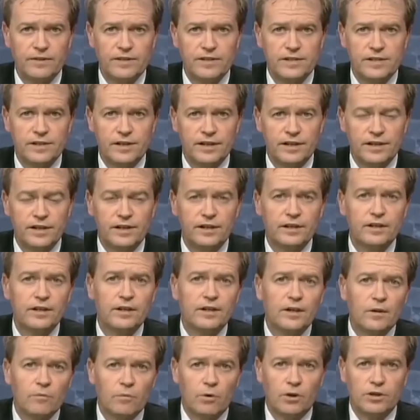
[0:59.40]
haven't seen
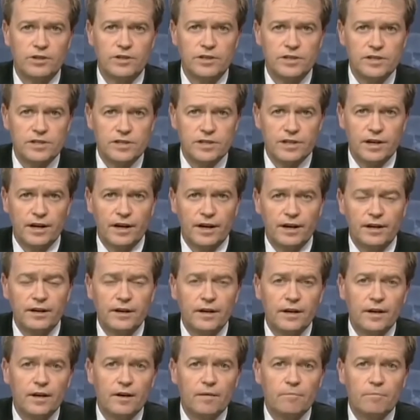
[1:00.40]
what she said,